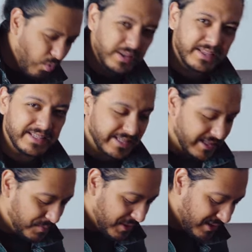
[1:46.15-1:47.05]
don't want these
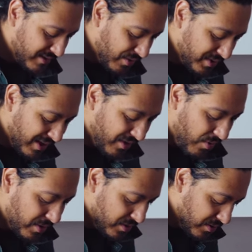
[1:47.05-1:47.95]
seeds because those are
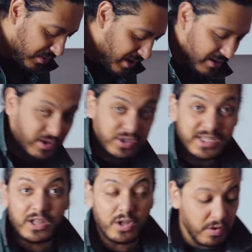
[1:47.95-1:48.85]
going to, there's
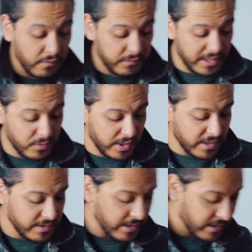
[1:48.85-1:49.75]
a lot of liquid
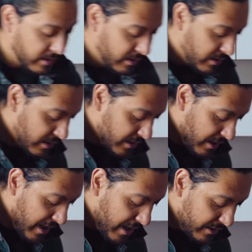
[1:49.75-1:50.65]
in there.
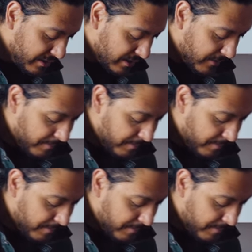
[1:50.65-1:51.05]
And